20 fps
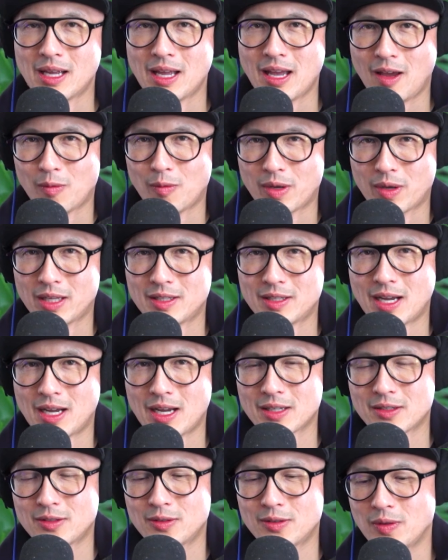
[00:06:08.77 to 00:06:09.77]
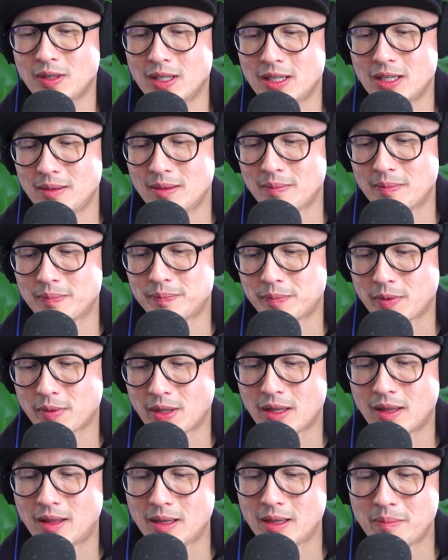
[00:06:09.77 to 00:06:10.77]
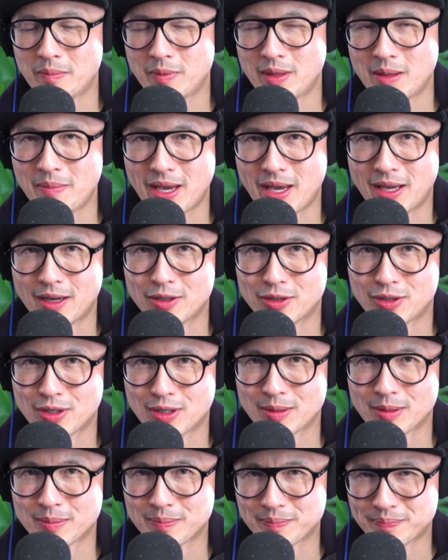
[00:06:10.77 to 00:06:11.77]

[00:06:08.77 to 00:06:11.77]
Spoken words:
And when I talked to the manager,